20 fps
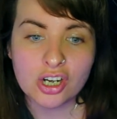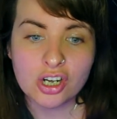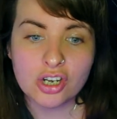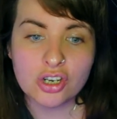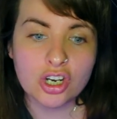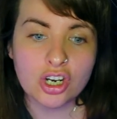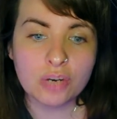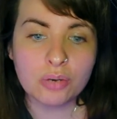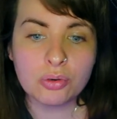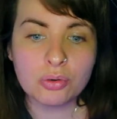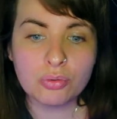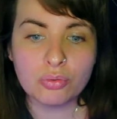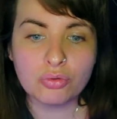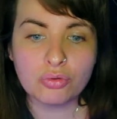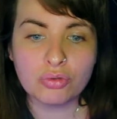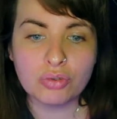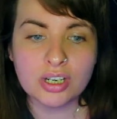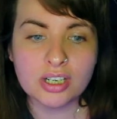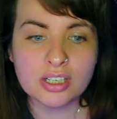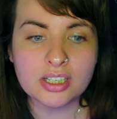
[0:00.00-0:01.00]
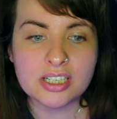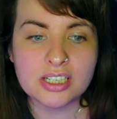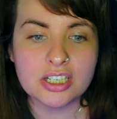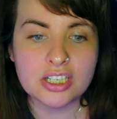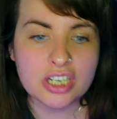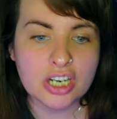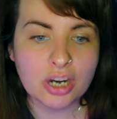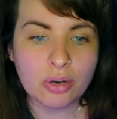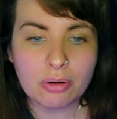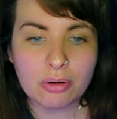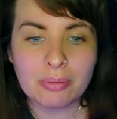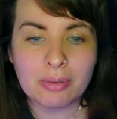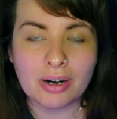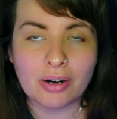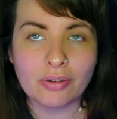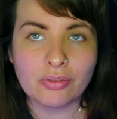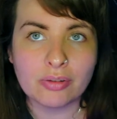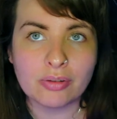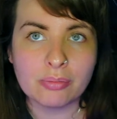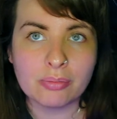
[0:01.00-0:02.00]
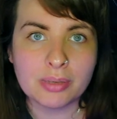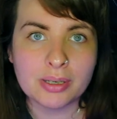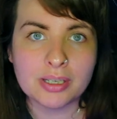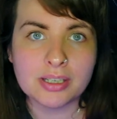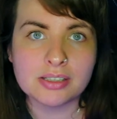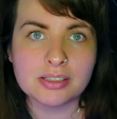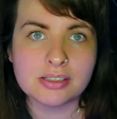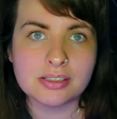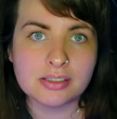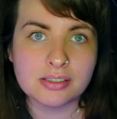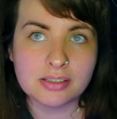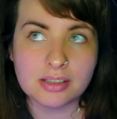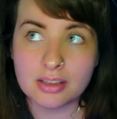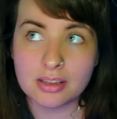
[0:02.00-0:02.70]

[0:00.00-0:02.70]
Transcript: No one would really know about them because